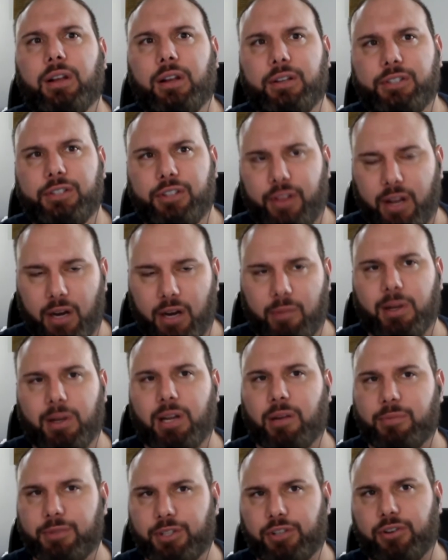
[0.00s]
so then it
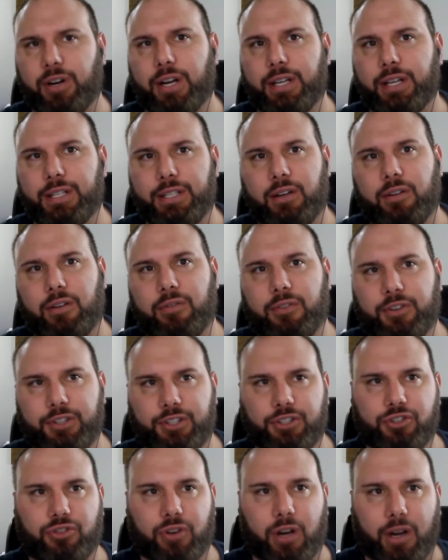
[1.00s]
becomes a great deal
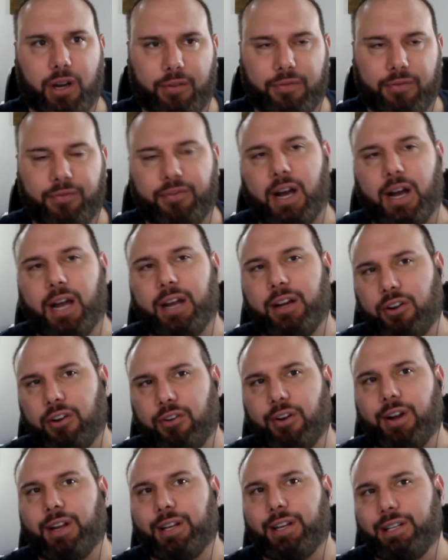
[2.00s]
versus trying to find a
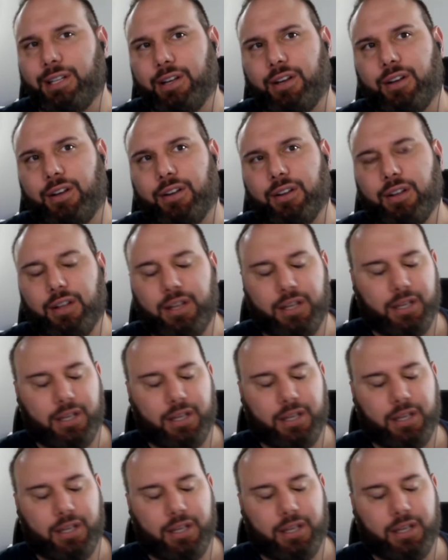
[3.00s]
great deal.